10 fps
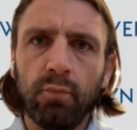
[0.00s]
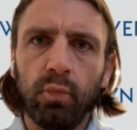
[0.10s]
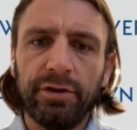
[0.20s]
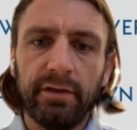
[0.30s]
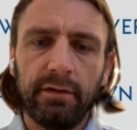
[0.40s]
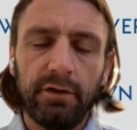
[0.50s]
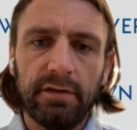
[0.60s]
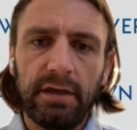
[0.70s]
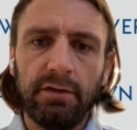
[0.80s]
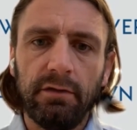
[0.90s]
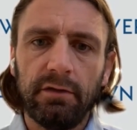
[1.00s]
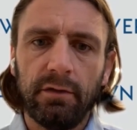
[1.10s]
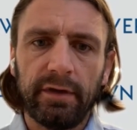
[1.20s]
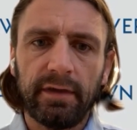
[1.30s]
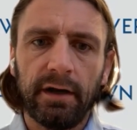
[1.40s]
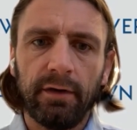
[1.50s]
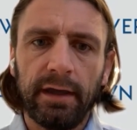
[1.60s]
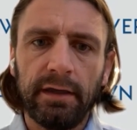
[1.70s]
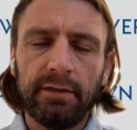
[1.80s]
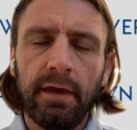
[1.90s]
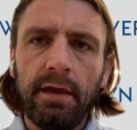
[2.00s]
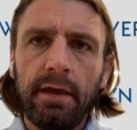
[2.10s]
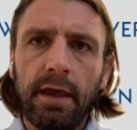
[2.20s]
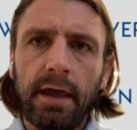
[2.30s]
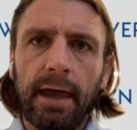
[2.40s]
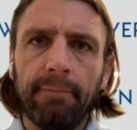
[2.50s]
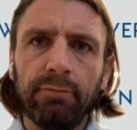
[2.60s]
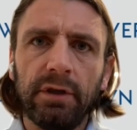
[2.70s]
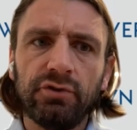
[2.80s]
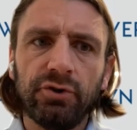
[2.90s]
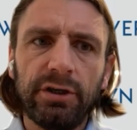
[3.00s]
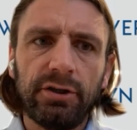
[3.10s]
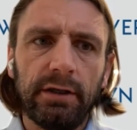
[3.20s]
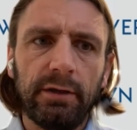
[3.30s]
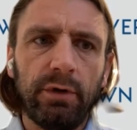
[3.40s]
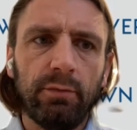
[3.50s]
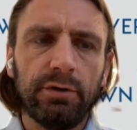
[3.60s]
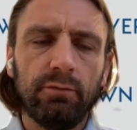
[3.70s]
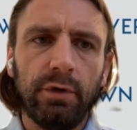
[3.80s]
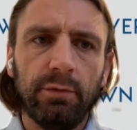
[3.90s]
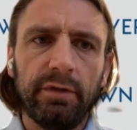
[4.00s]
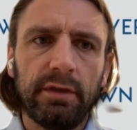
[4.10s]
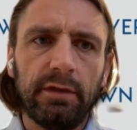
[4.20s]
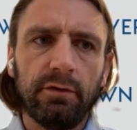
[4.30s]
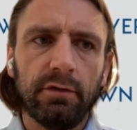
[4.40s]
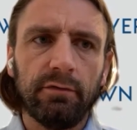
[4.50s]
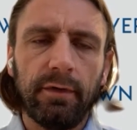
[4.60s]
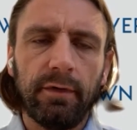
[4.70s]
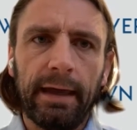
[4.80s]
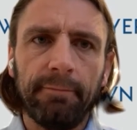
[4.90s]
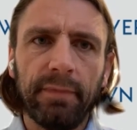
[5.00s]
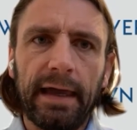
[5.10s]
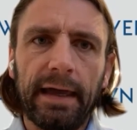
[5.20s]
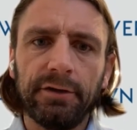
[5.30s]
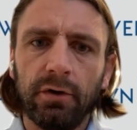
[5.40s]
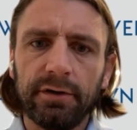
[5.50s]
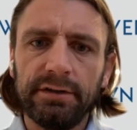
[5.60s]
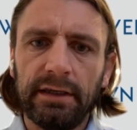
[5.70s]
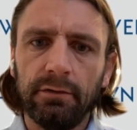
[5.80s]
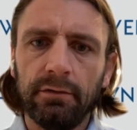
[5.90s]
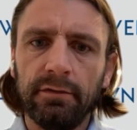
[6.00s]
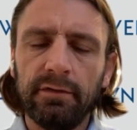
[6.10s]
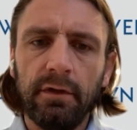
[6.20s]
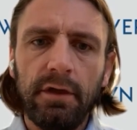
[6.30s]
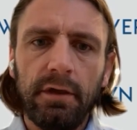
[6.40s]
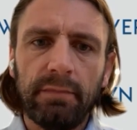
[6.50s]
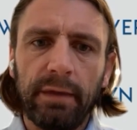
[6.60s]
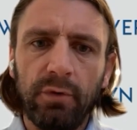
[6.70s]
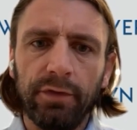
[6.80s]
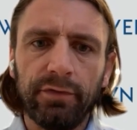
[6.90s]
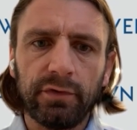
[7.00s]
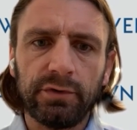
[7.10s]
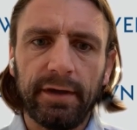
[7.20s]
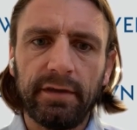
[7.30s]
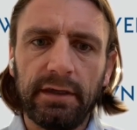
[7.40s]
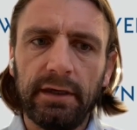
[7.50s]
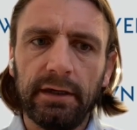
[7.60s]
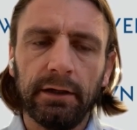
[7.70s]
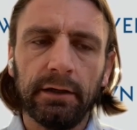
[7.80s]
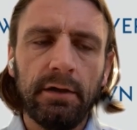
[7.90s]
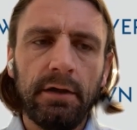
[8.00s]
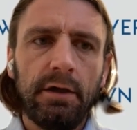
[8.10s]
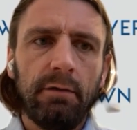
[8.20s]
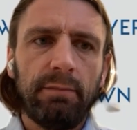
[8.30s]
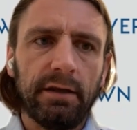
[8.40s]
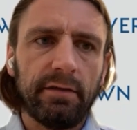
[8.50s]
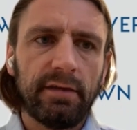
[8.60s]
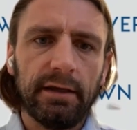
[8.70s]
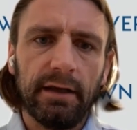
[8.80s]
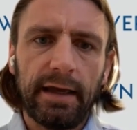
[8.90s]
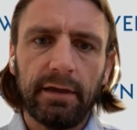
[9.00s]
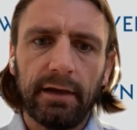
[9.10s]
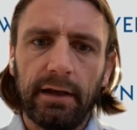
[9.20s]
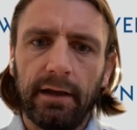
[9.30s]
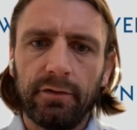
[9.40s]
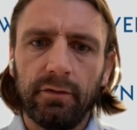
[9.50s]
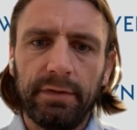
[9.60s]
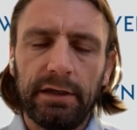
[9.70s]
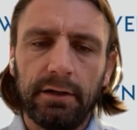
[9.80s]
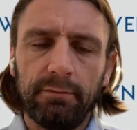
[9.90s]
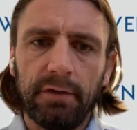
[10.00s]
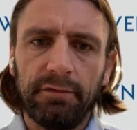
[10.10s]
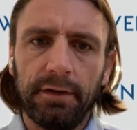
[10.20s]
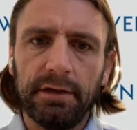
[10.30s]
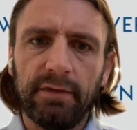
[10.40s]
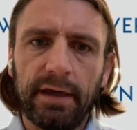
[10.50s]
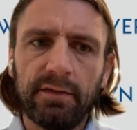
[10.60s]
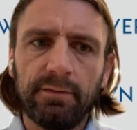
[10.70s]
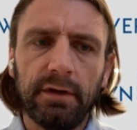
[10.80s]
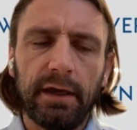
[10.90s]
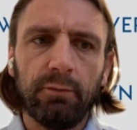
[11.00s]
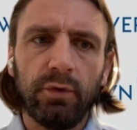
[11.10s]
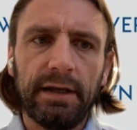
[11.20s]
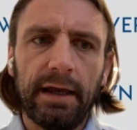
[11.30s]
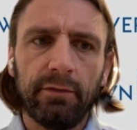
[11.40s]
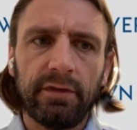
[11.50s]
which continues to accelerate. Traditionally we would see sort of ad hoc deals maybe once or twice a year, be it a single asset class or be it a fund investment. And we're now